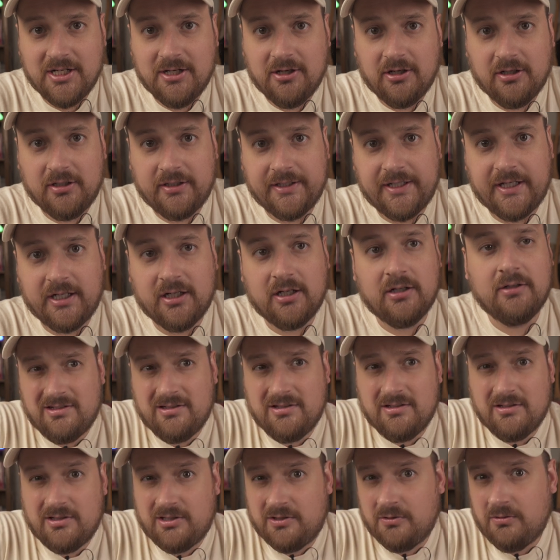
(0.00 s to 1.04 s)
earlier.
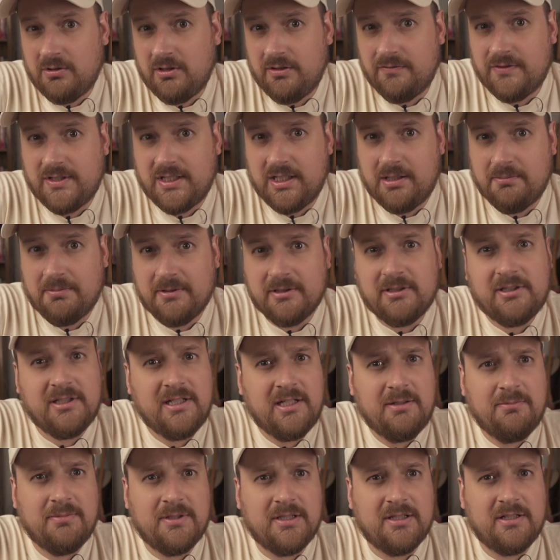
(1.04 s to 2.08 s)
Sort of
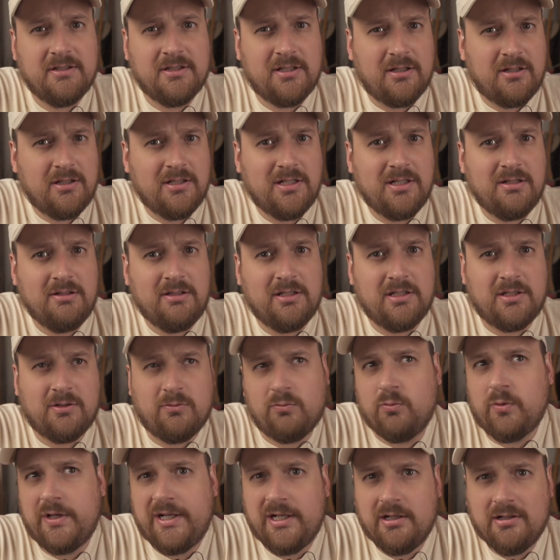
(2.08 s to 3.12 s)
separately, but there's also this
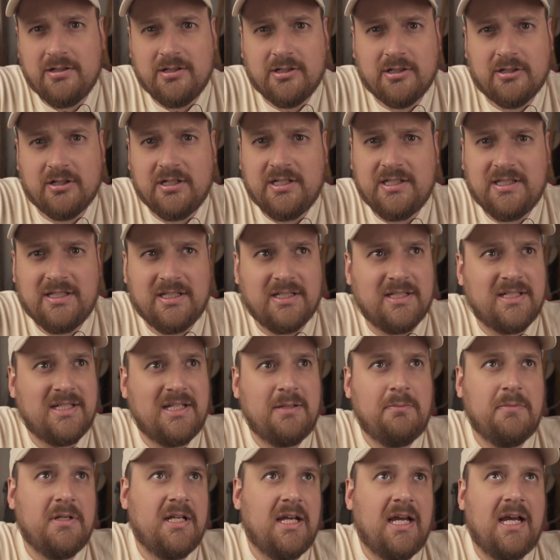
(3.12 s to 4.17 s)
weird trend that
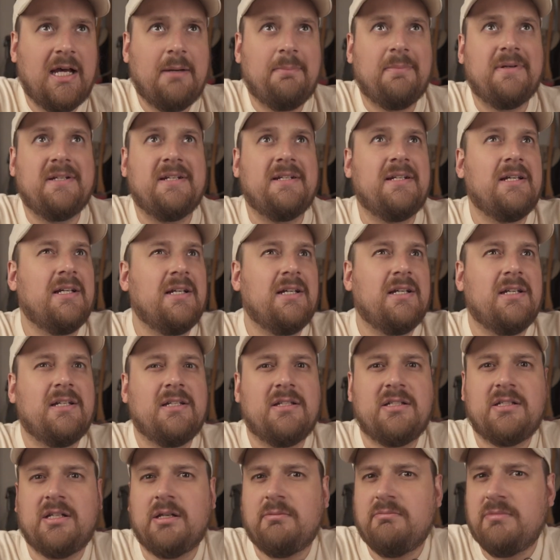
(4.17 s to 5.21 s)
seemed to happen
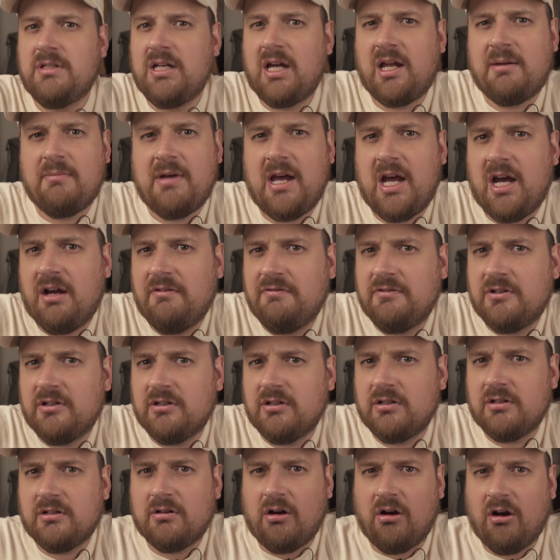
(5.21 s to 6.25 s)
sometime
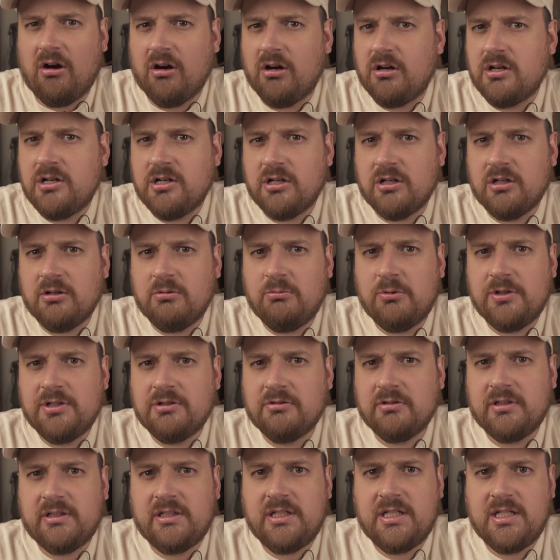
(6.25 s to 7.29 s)
after Archer was
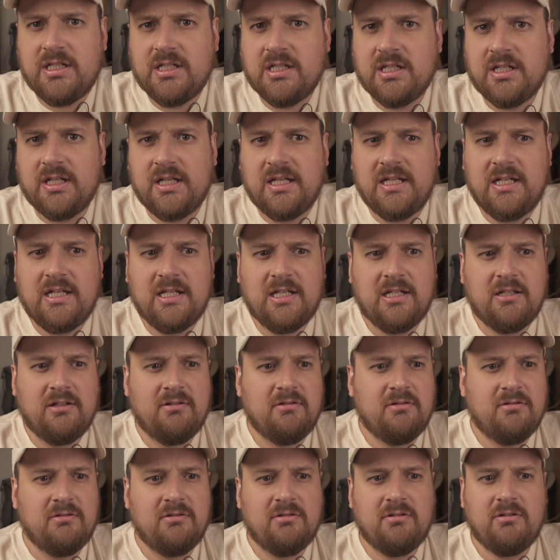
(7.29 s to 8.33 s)
released
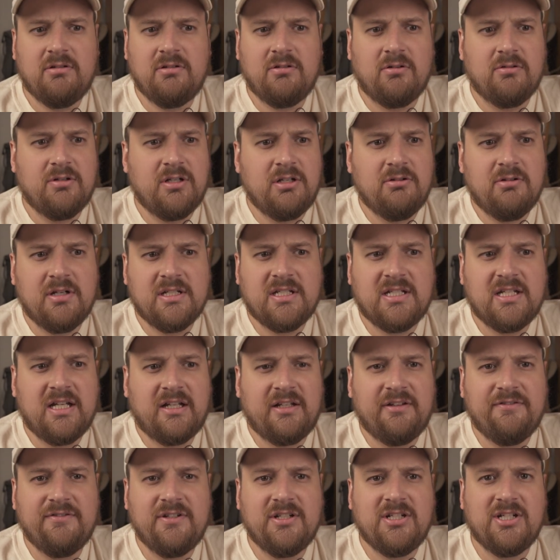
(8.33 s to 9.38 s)
on US
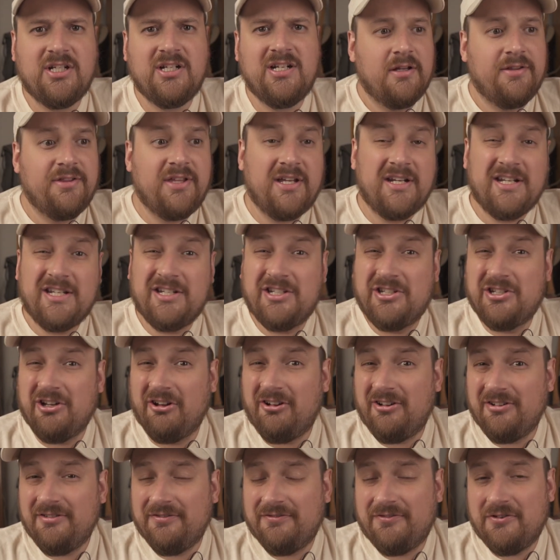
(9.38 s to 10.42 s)
television, that
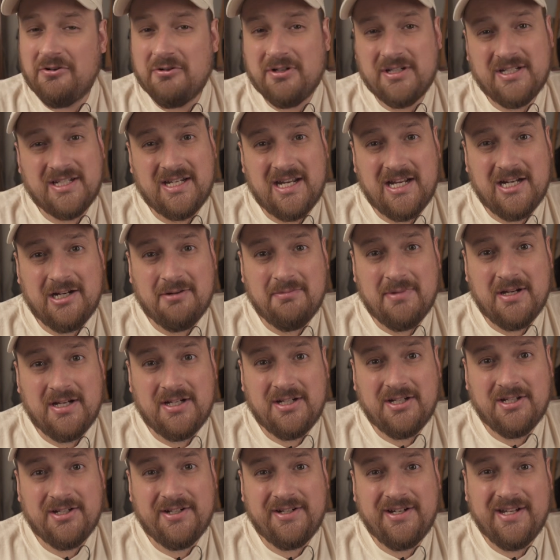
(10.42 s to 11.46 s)
adult-focused
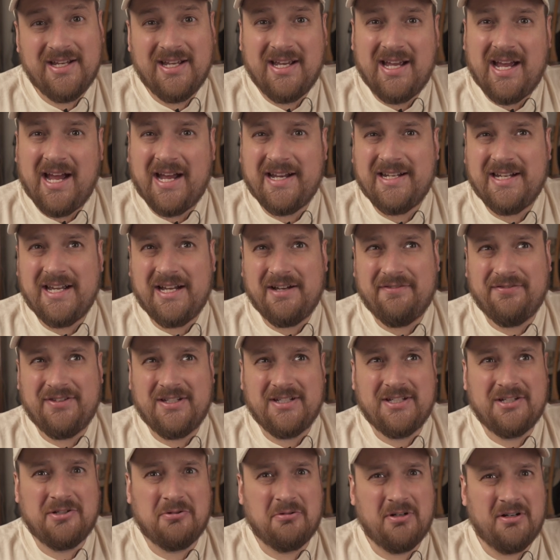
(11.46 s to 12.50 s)
animation had to have
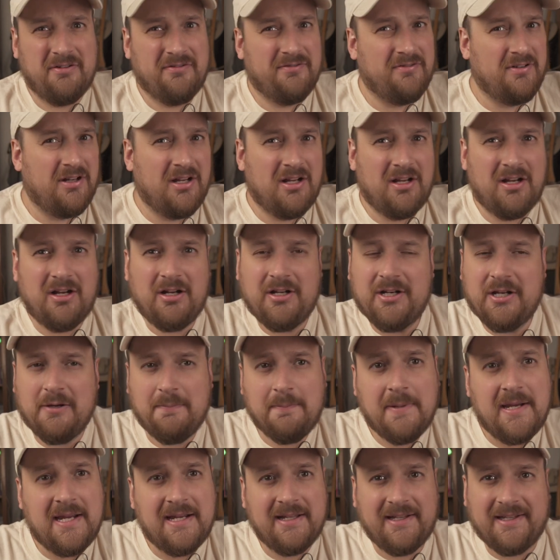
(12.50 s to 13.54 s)
this sort of
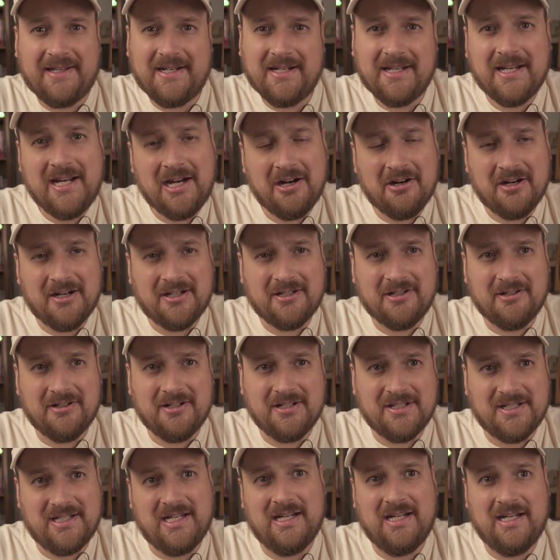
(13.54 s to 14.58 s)
unappealing character
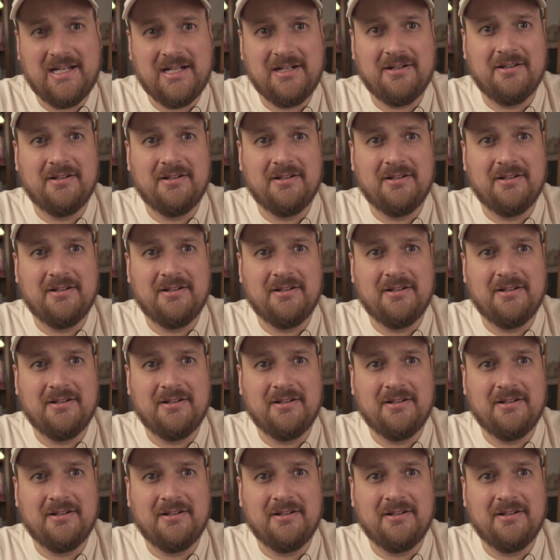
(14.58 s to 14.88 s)
design.